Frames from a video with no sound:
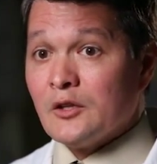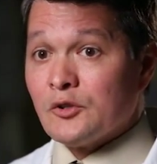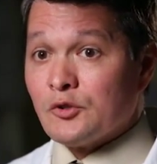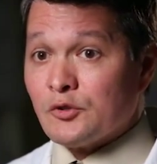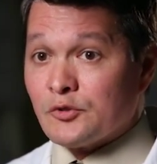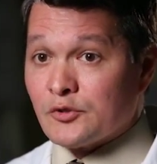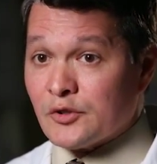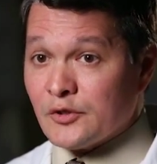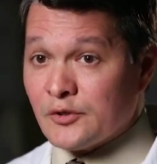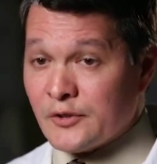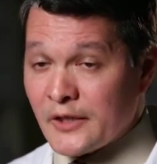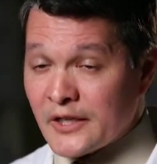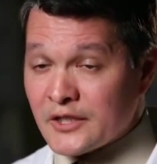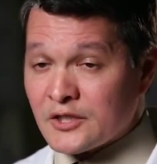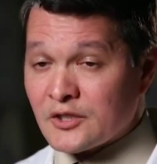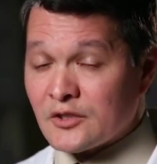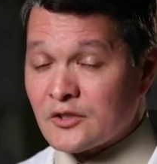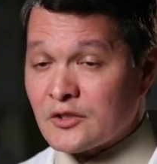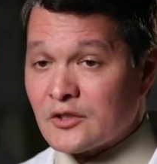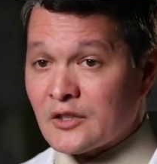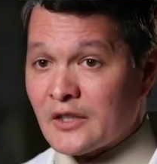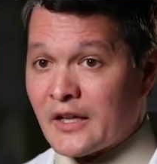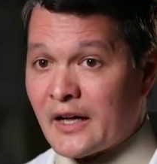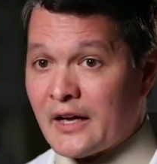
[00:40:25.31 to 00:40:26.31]
The
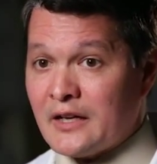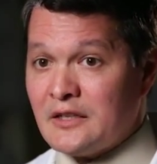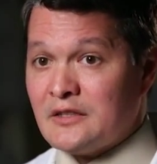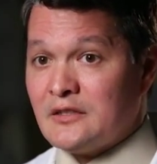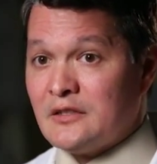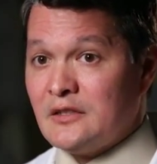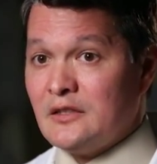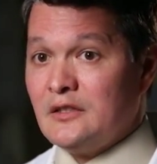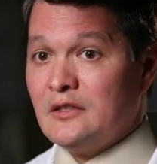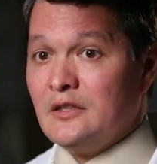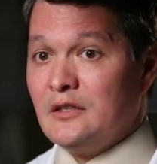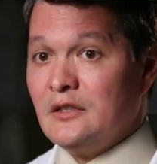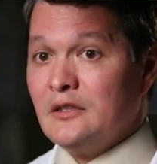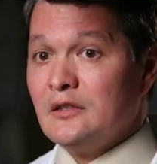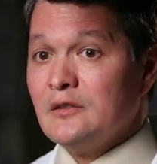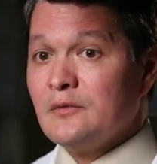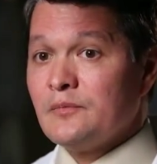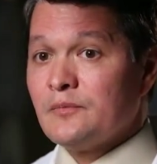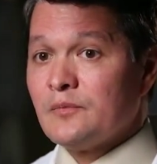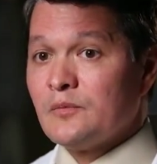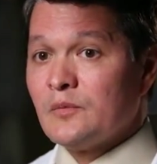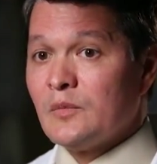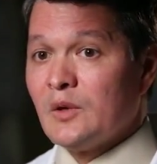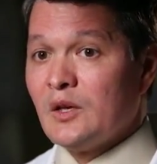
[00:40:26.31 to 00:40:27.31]
traditional ICD
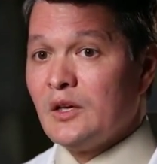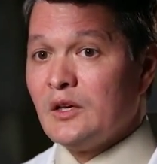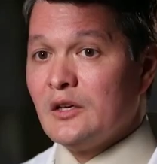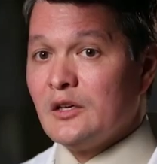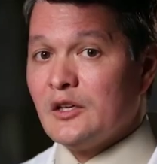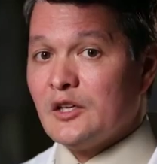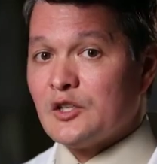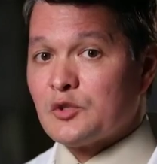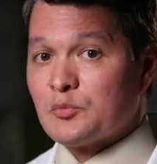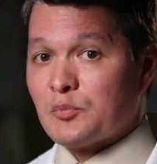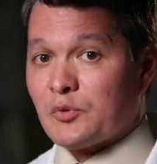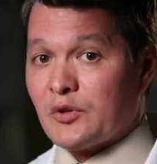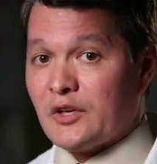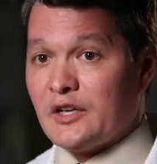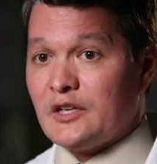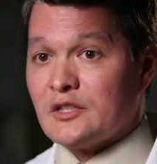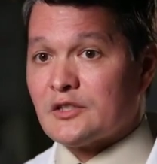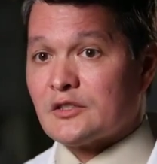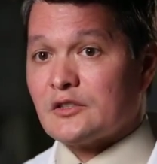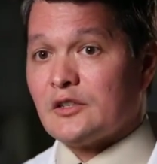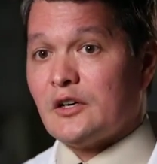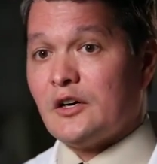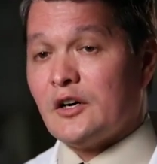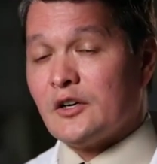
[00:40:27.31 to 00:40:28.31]
is
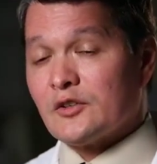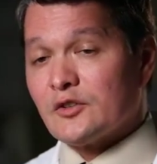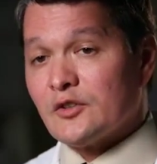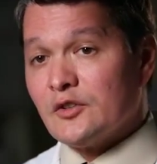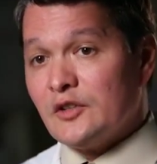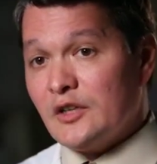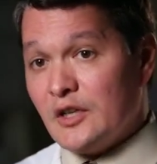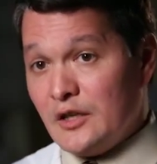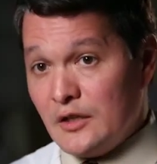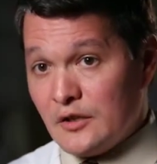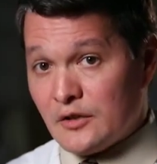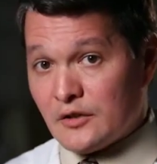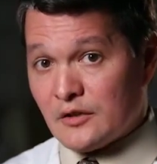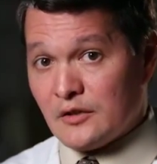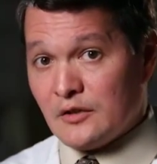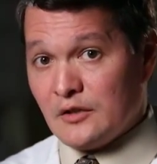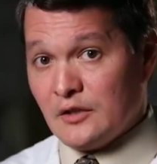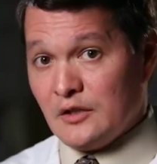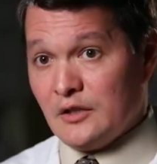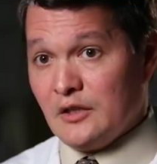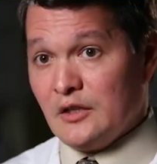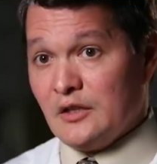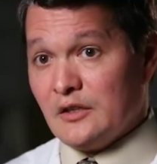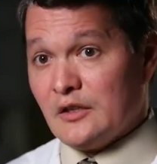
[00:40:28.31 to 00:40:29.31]
placed underneath
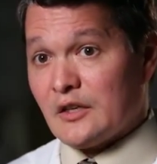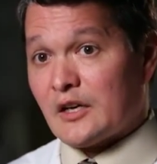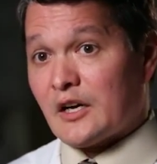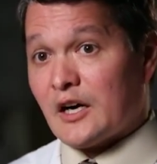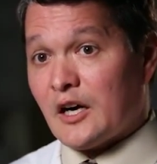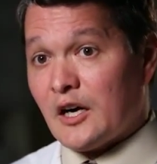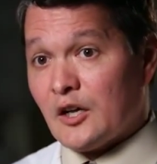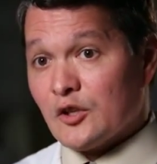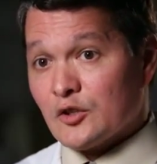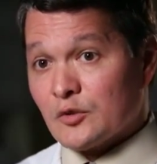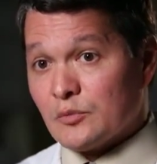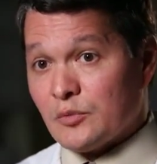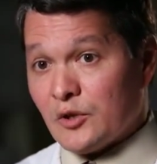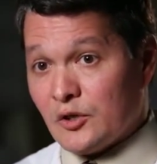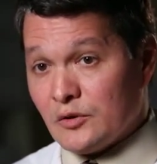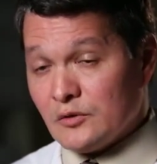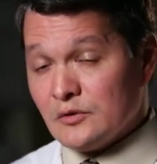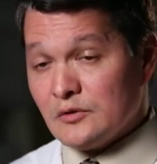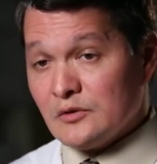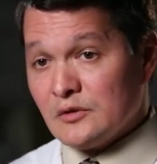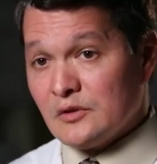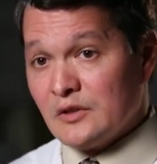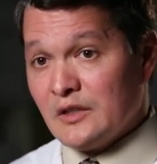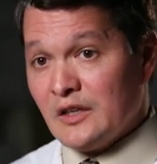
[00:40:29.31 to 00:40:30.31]
the
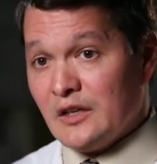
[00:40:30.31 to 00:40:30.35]
collarbone,